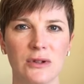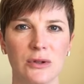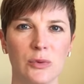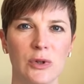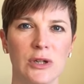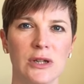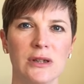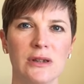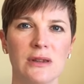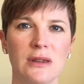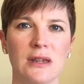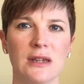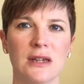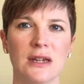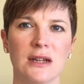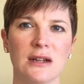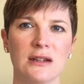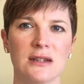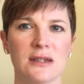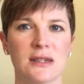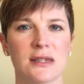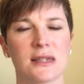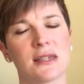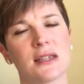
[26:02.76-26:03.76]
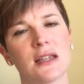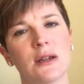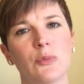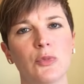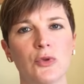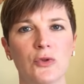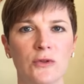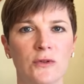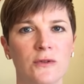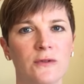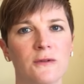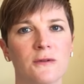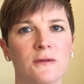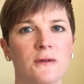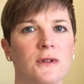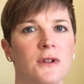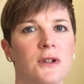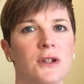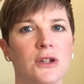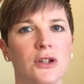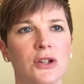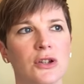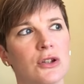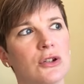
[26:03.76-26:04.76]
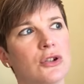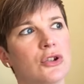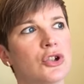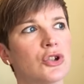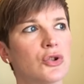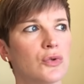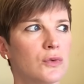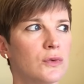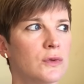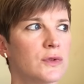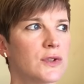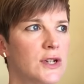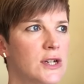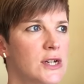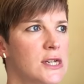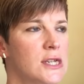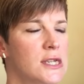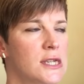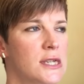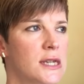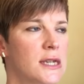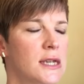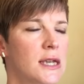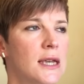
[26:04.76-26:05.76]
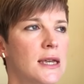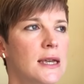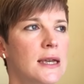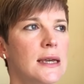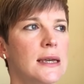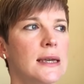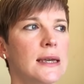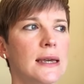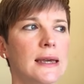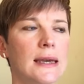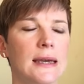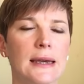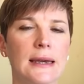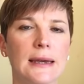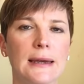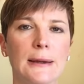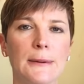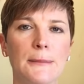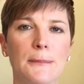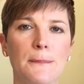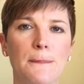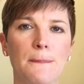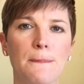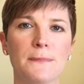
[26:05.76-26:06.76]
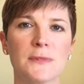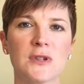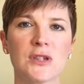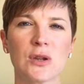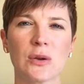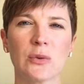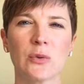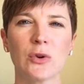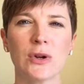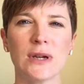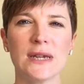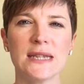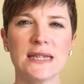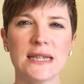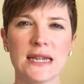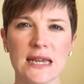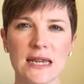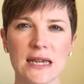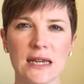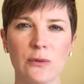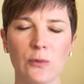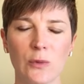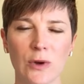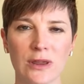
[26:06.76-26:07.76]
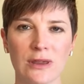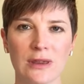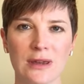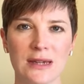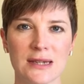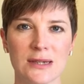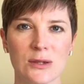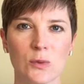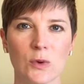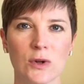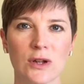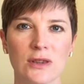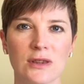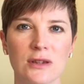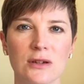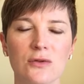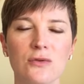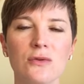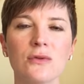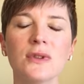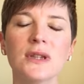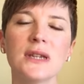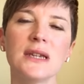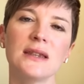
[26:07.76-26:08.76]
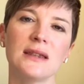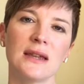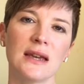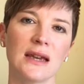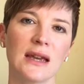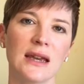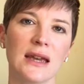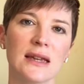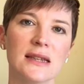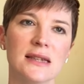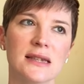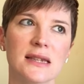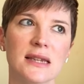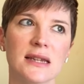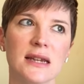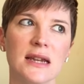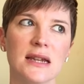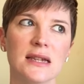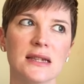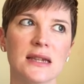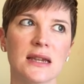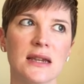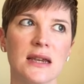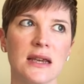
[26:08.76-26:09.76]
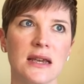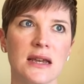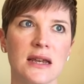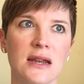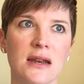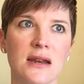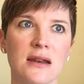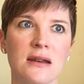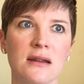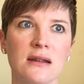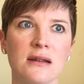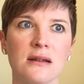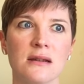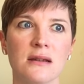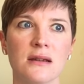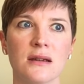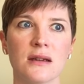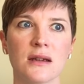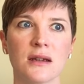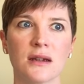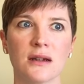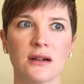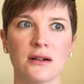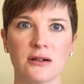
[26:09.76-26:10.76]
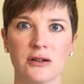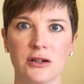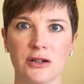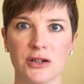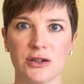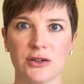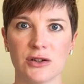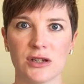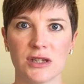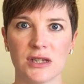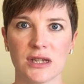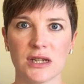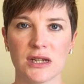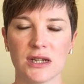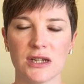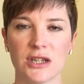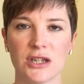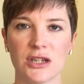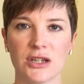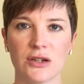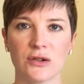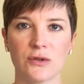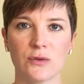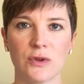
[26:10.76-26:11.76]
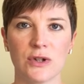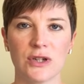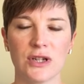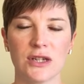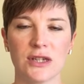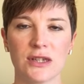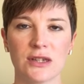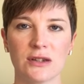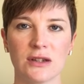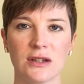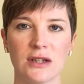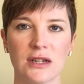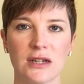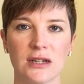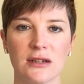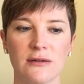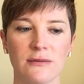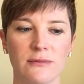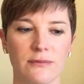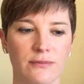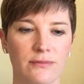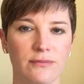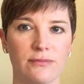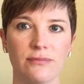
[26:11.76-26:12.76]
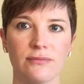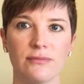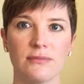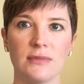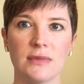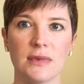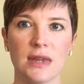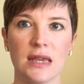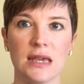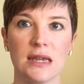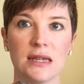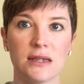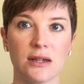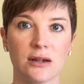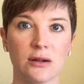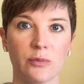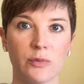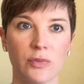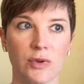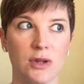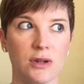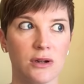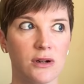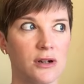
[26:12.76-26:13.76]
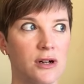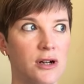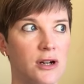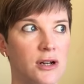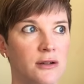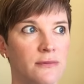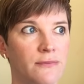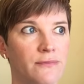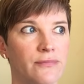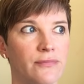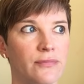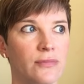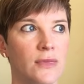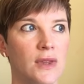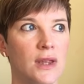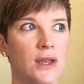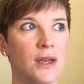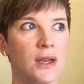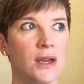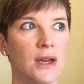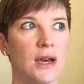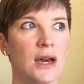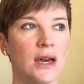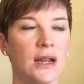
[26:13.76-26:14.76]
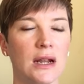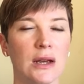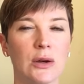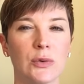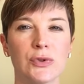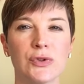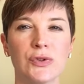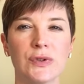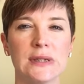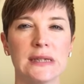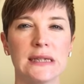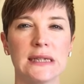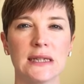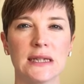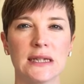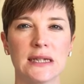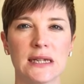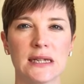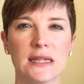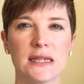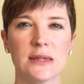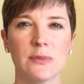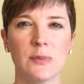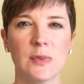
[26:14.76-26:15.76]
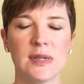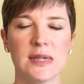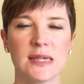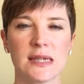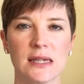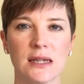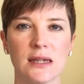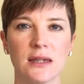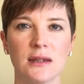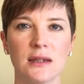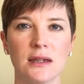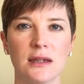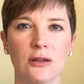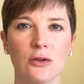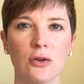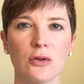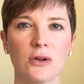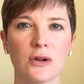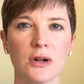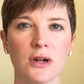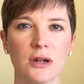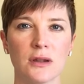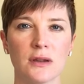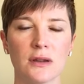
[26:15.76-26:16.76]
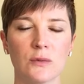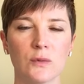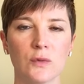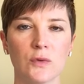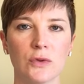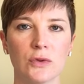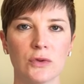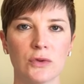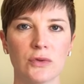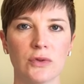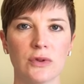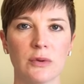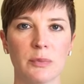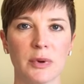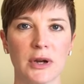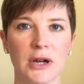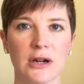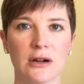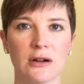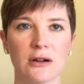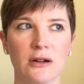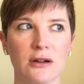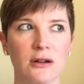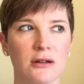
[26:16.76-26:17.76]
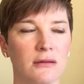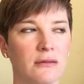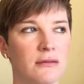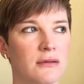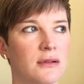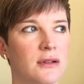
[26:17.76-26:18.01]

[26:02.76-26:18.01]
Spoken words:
very well, they kind of slip off your shoulders. So I'm quite taken with this one. The only thing is, it's in garter stitch, which is going to eat up the yarn. And I would really like it to be slightly longer than what the pattern